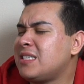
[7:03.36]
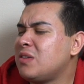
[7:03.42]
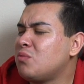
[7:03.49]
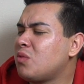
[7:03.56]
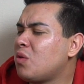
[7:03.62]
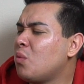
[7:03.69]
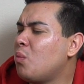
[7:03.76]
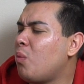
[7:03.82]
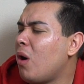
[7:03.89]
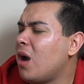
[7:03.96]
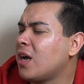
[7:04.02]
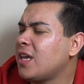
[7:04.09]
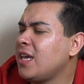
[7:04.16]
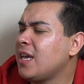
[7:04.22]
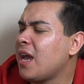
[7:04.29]
and we're
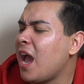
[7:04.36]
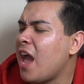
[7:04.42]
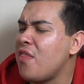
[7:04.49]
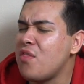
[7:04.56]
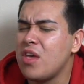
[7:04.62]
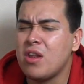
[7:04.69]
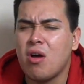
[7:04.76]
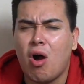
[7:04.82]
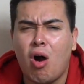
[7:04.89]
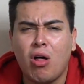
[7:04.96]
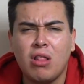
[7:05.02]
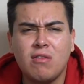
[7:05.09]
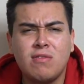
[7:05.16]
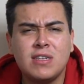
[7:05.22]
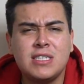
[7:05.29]
walking, and then
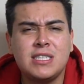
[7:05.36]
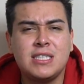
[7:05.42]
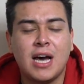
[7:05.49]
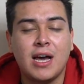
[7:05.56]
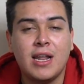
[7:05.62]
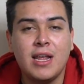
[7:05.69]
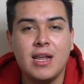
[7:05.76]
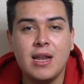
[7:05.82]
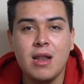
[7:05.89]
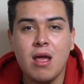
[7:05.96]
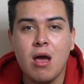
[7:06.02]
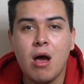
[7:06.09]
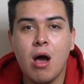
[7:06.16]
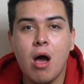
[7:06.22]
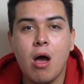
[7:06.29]
all of a sudden
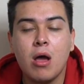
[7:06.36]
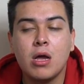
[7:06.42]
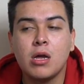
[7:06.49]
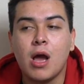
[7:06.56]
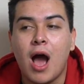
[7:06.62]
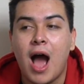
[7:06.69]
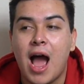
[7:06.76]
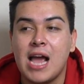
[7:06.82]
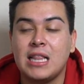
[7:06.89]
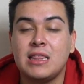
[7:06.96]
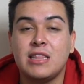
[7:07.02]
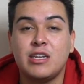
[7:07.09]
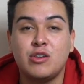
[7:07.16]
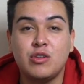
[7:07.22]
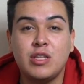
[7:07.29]
I
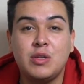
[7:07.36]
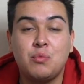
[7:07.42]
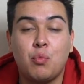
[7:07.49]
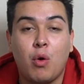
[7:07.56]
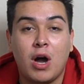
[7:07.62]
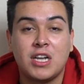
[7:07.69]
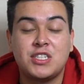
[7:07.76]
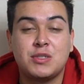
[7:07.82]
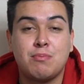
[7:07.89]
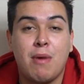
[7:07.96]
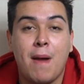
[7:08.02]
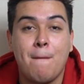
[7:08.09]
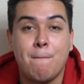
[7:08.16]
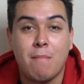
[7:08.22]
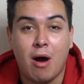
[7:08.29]
literally watched
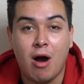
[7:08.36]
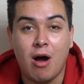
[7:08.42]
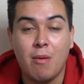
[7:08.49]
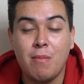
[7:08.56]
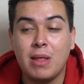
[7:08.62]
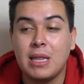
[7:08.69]
my mom